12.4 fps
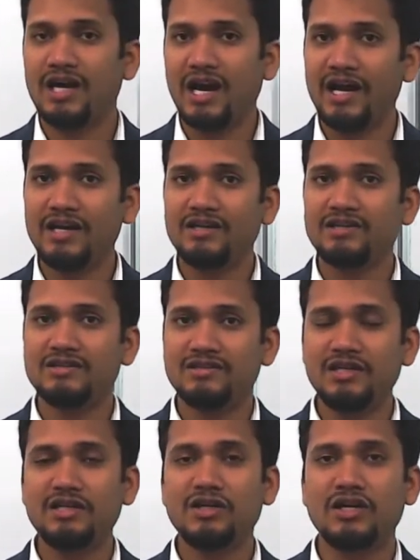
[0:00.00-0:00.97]
I
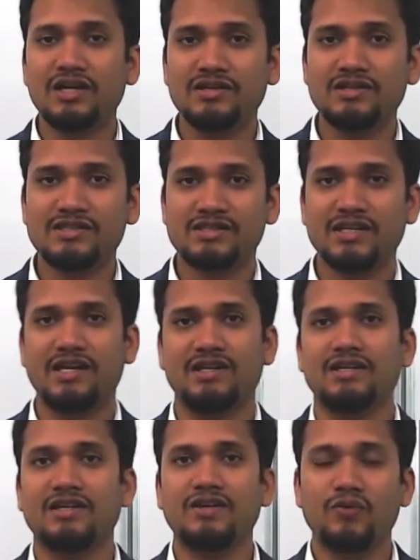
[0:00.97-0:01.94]
didn't understand
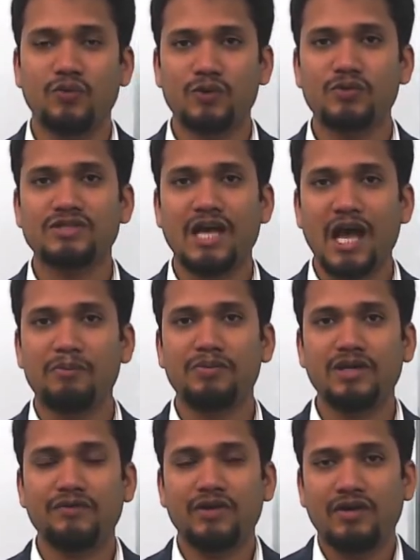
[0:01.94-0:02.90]
what was
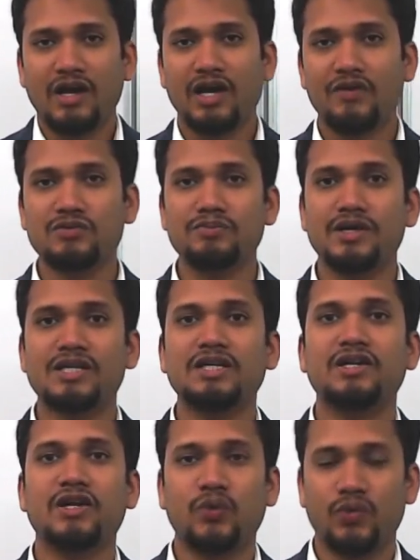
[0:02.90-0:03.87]
happening when I was making a
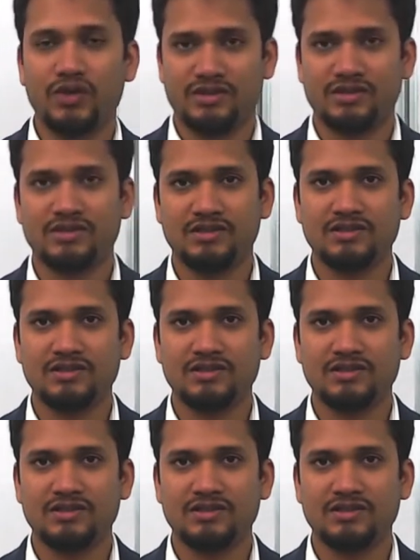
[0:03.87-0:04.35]
request.